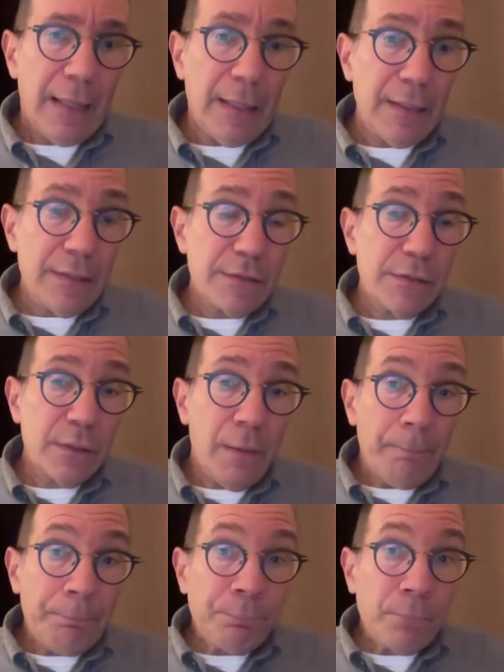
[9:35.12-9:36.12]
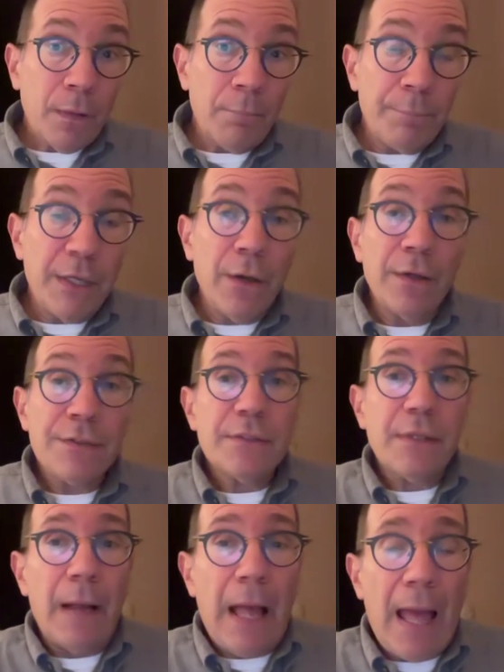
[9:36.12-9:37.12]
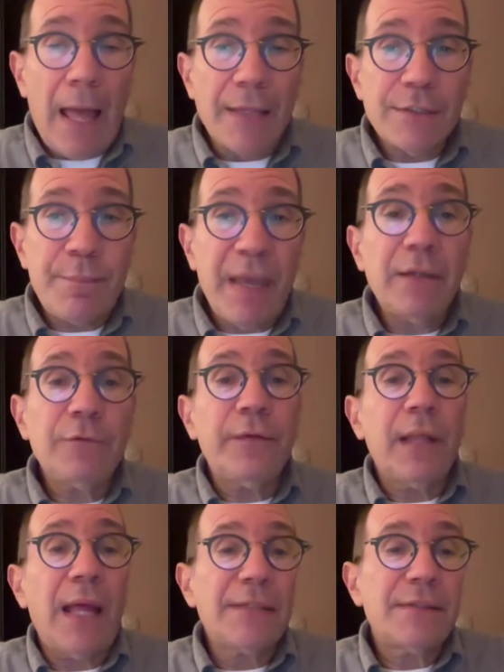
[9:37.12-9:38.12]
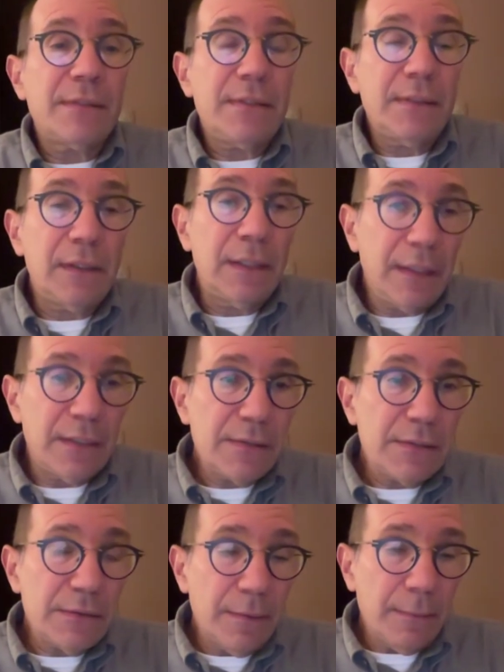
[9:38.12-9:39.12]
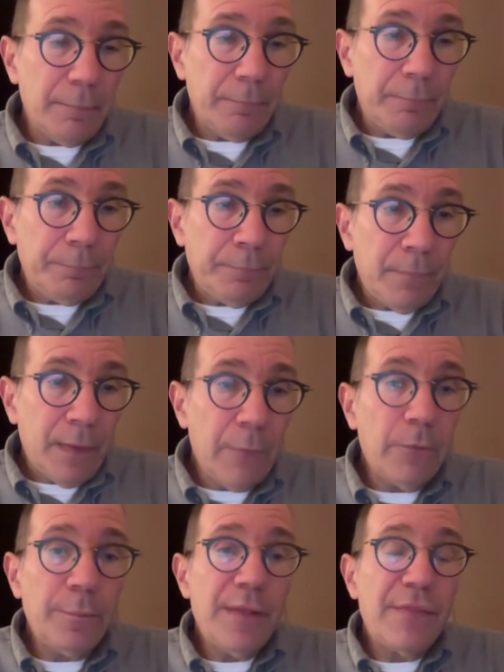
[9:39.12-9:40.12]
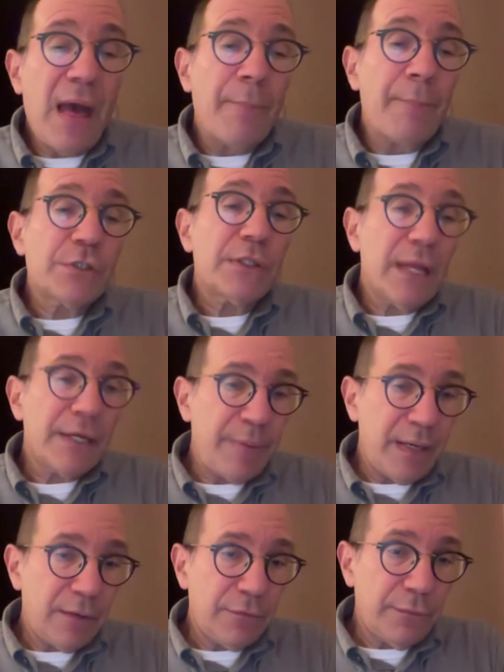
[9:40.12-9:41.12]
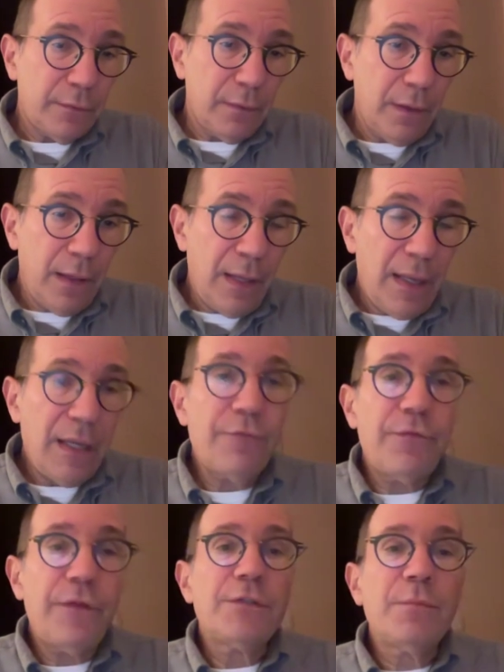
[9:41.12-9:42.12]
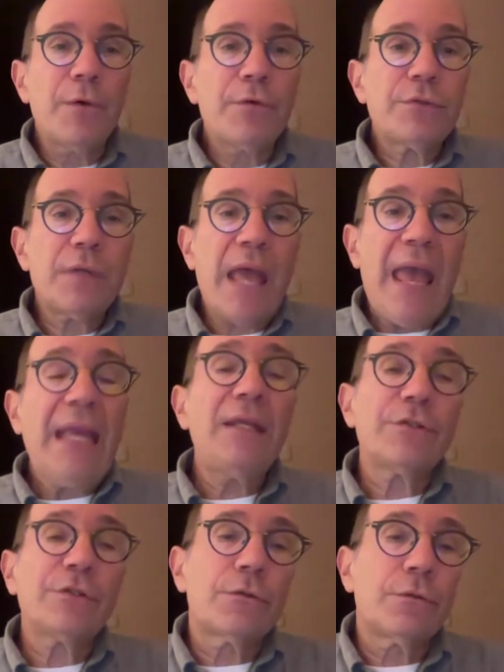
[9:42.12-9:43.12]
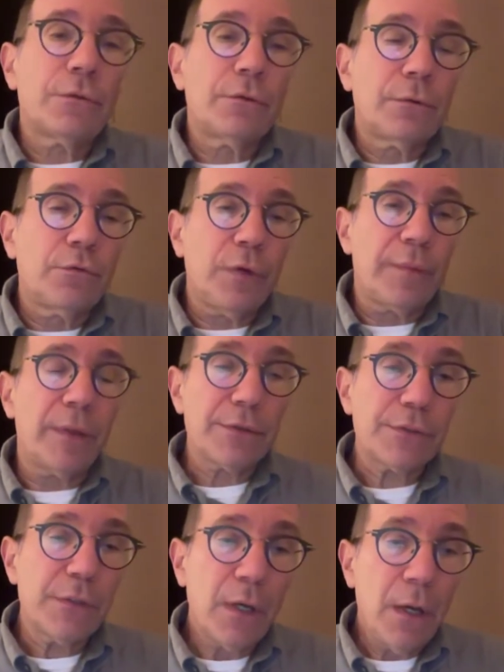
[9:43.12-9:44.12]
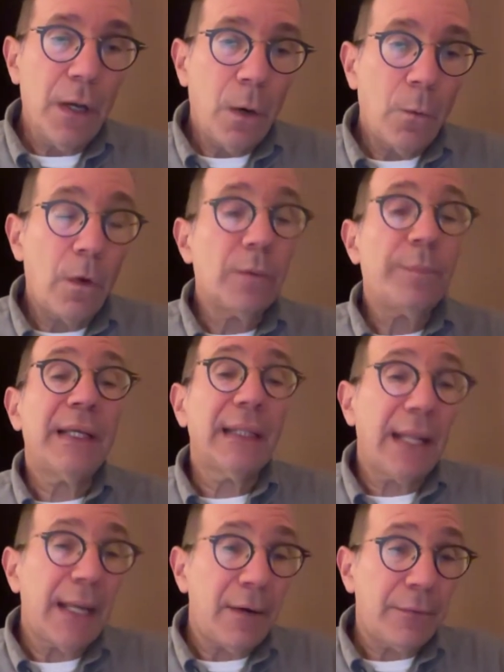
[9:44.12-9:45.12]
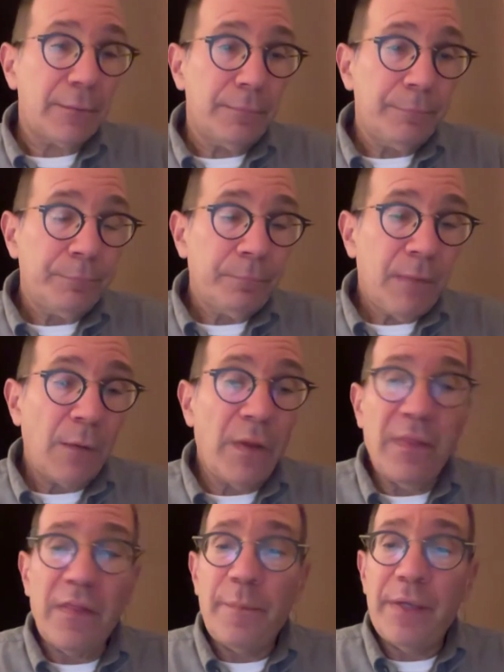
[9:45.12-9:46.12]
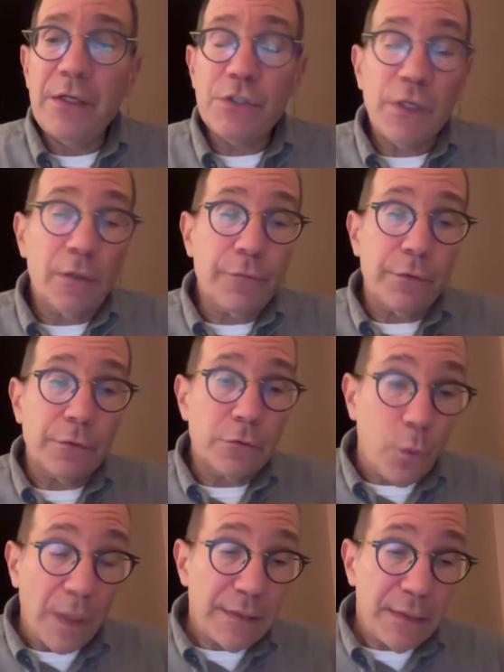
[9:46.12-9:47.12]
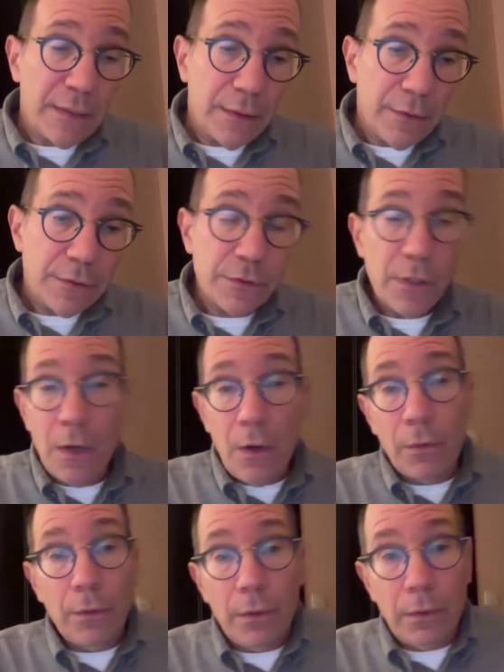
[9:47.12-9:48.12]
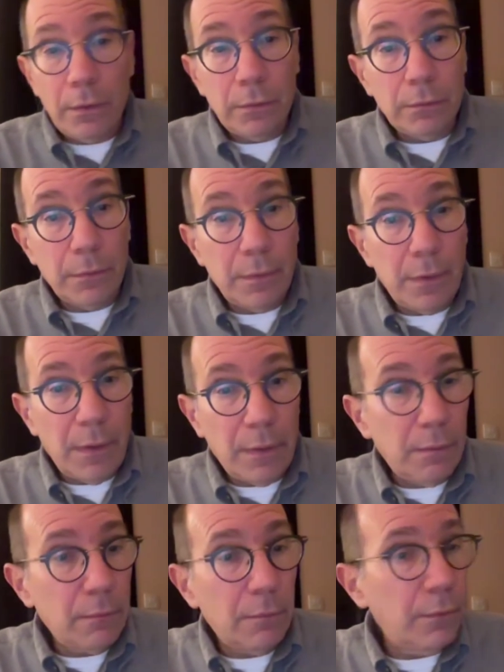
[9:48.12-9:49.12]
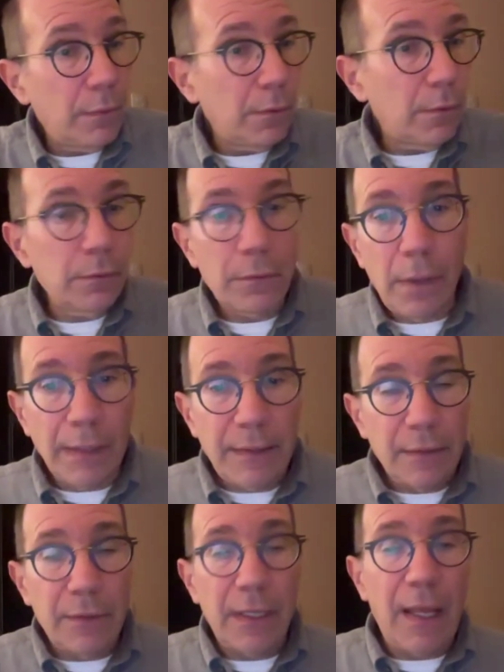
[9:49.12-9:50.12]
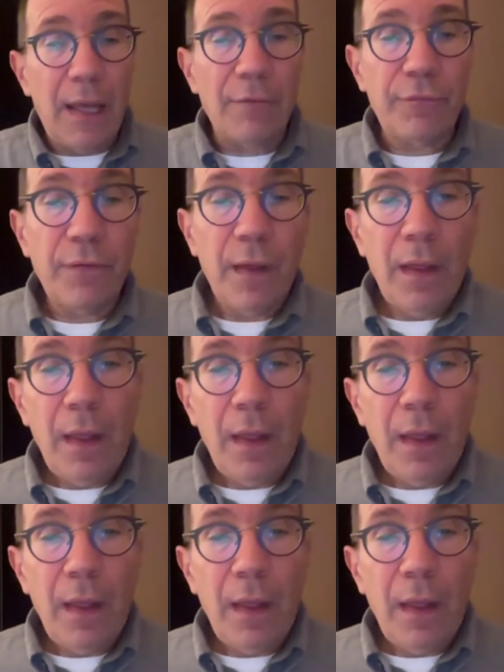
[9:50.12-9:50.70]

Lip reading: is because as painful as the deal is, it would be that much less painful if these most heinous criminals weren't being let out. And whether they've been in jail for 20 years or a year and a half,